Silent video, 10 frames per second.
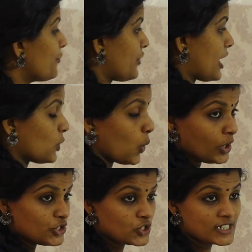we are
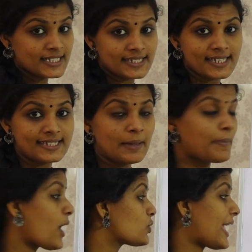going to discuss
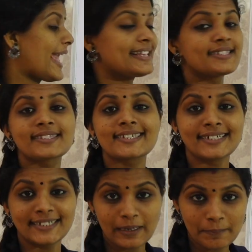about
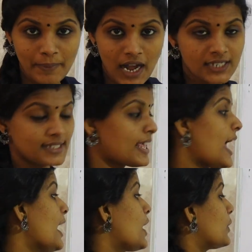external parts.
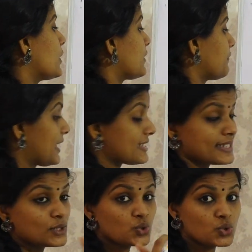We can
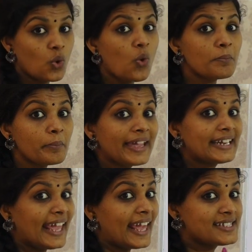see so
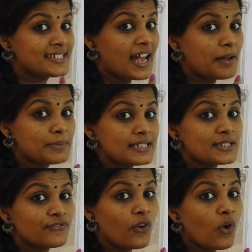many
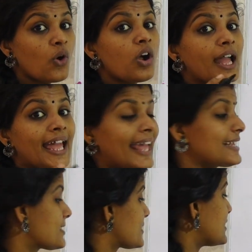examples for
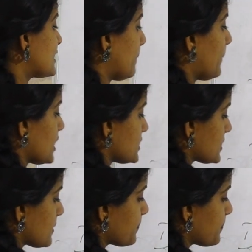external parts.